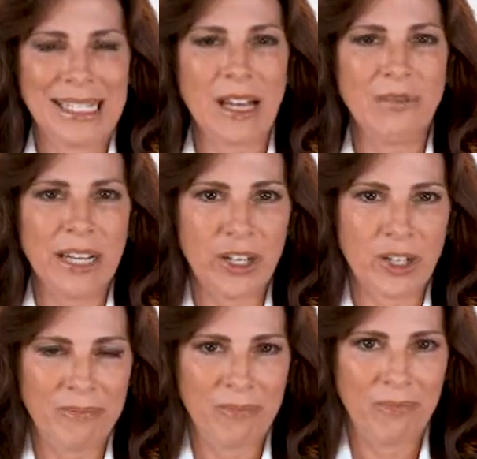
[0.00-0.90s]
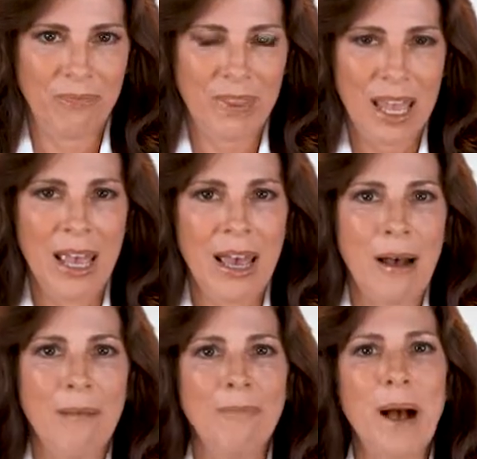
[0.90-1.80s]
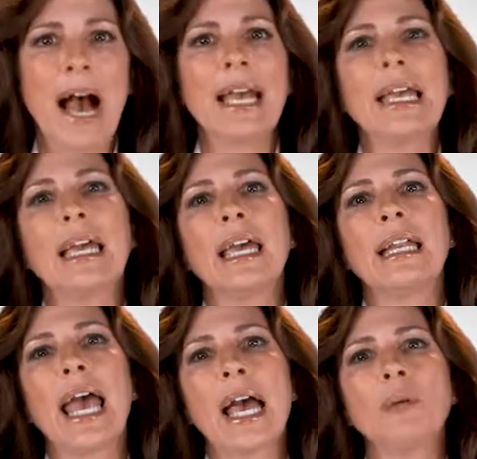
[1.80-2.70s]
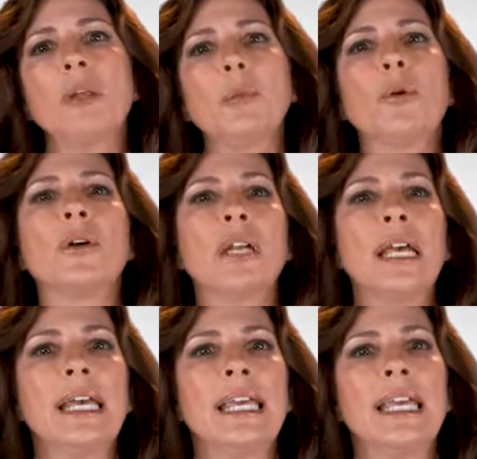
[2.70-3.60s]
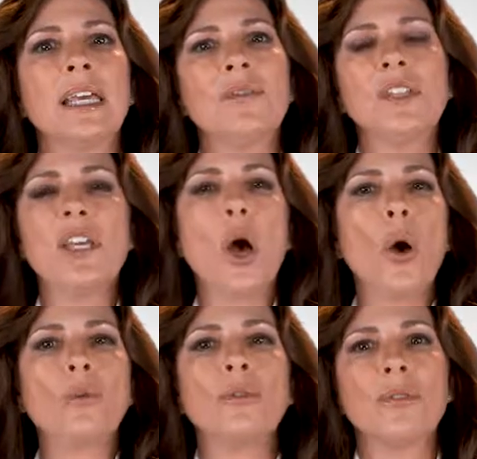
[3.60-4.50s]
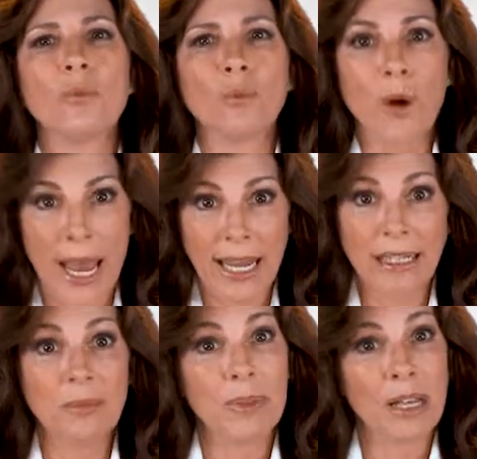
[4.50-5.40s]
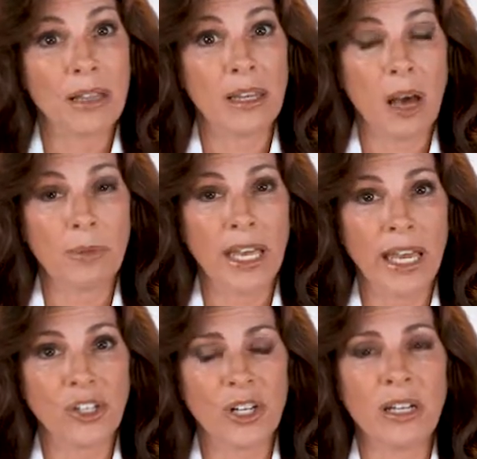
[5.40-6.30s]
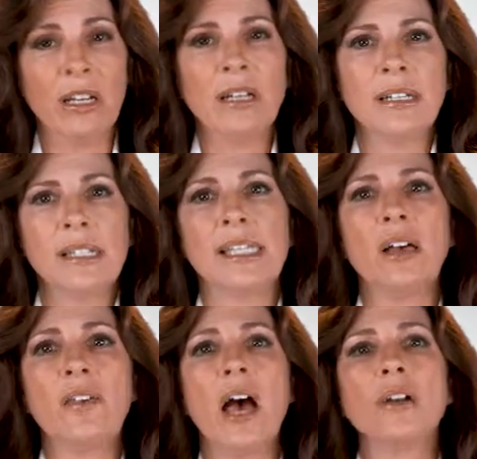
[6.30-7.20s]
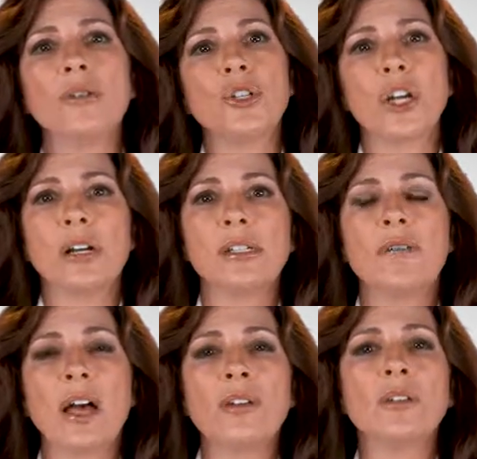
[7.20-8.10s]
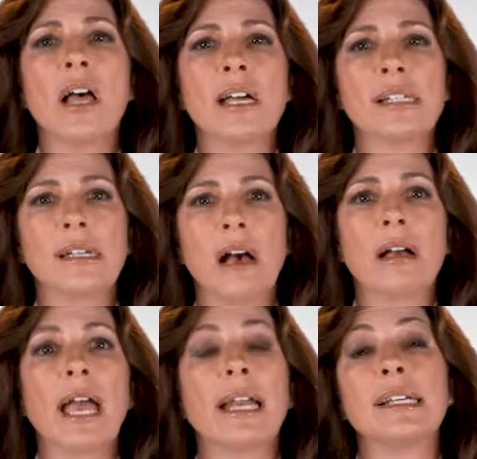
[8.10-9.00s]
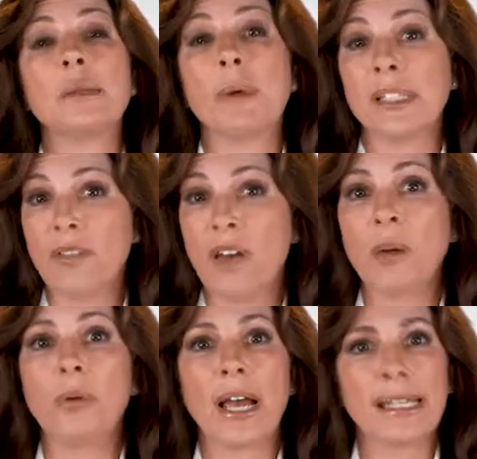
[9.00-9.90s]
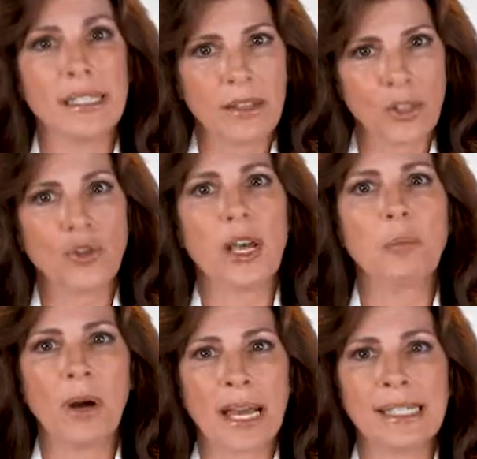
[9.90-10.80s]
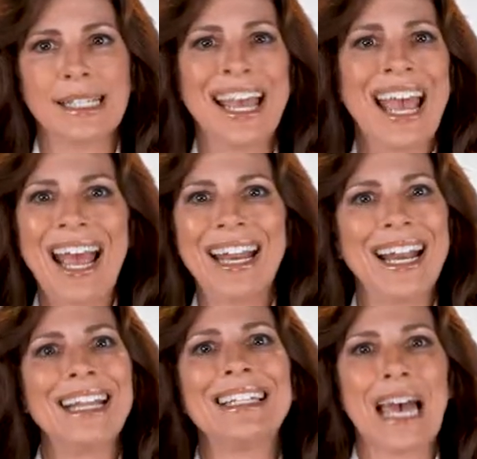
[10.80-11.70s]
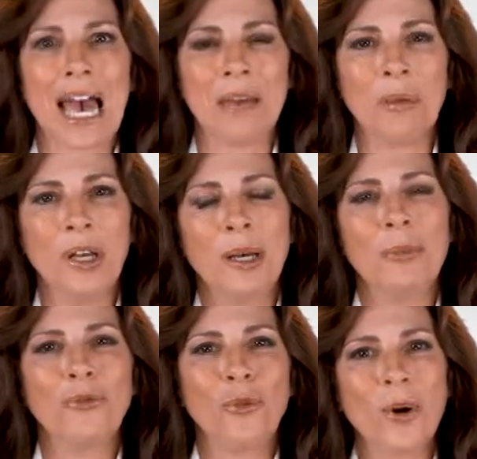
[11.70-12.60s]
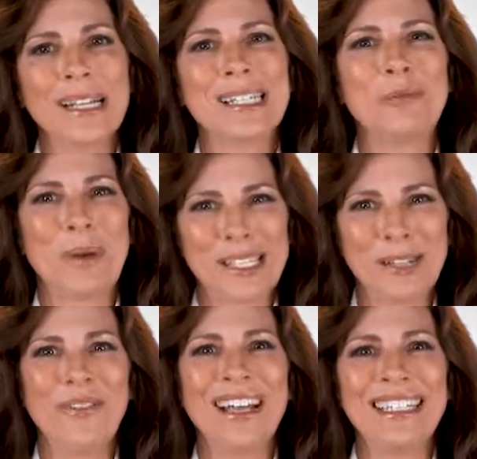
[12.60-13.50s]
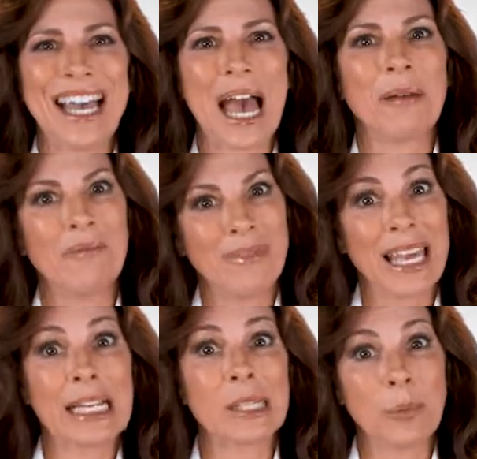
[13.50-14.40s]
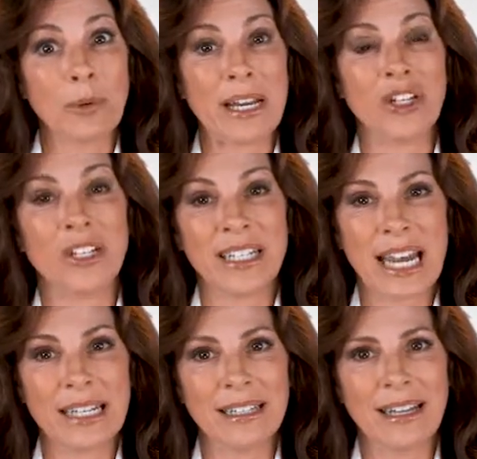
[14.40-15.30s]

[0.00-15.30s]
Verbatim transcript: Definition Buying an equity put gives the owner the right, but not the obligation, to sell the 100 shares of underlying stock at a specified price, the strike price, at any time before a specified time, the expiration date.